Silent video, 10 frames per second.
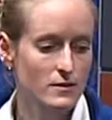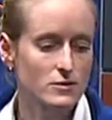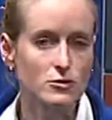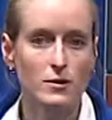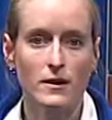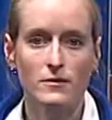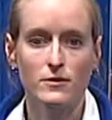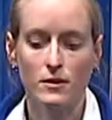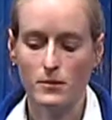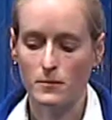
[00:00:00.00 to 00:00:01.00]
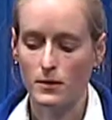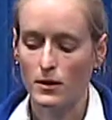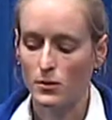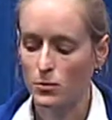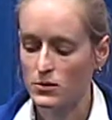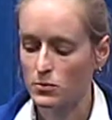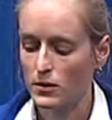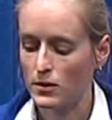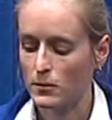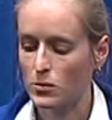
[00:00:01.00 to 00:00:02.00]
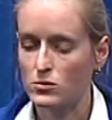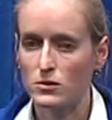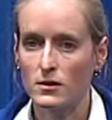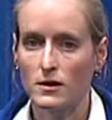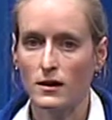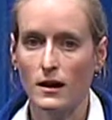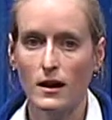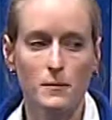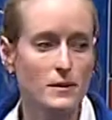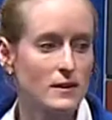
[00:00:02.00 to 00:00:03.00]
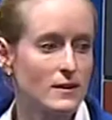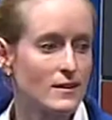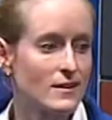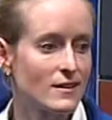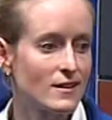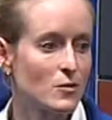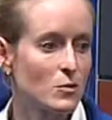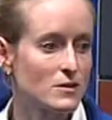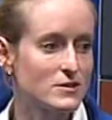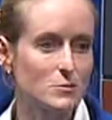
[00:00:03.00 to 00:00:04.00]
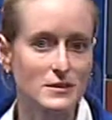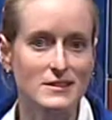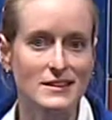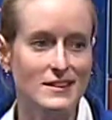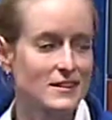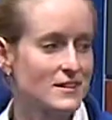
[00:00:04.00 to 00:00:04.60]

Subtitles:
Do you have, what's one of the most common ones that we see?